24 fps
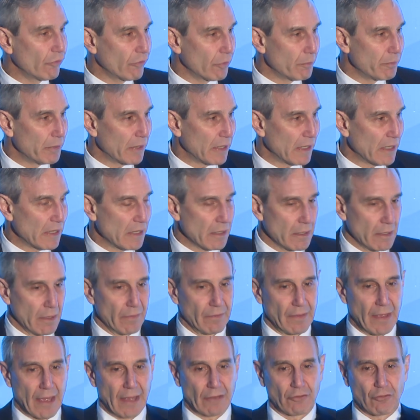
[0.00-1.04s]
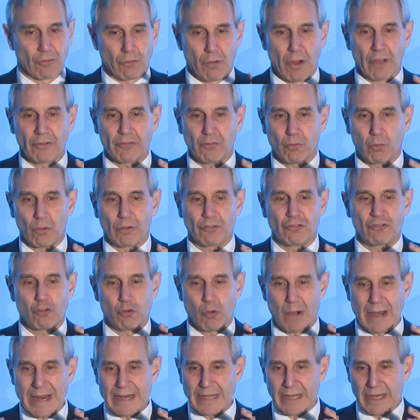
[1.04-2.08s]
to be that trust was
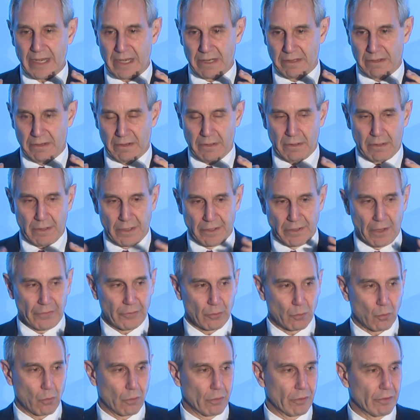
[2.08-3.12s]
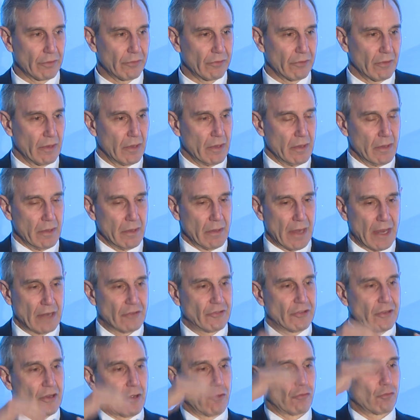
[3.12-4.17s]
traded. In other words, N
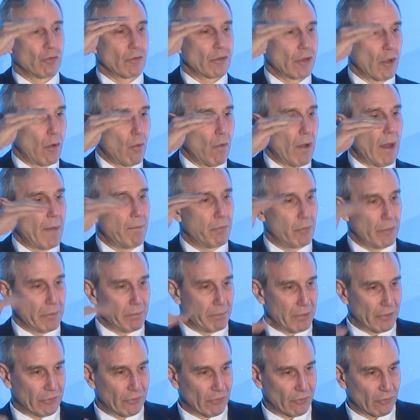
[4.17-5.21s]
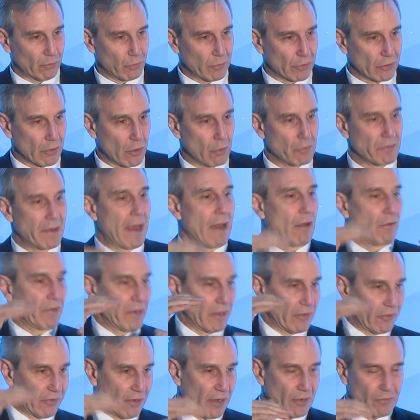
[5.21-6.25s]
G Os would go up when business would go down, et
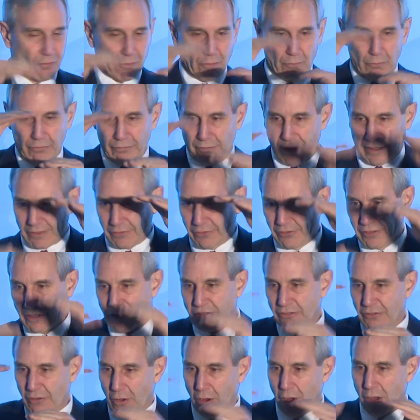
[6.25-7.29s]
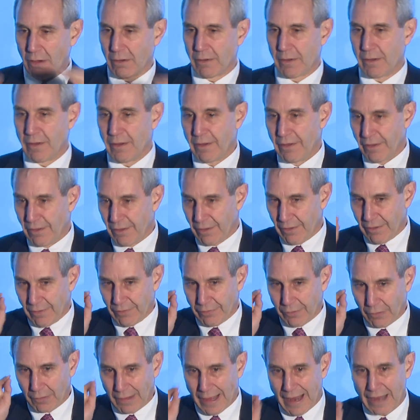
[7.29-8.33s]
cetera. It was like a seesaw.
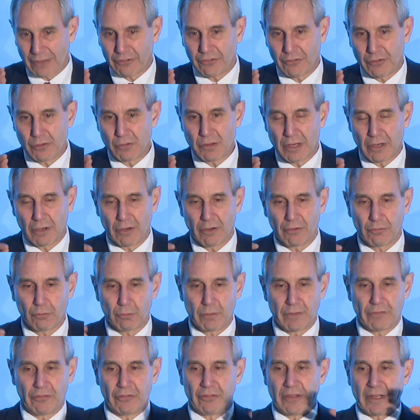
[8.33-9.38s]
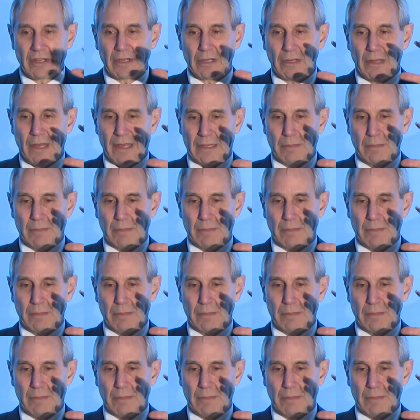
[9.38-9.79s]
The last two years, we've seen it like a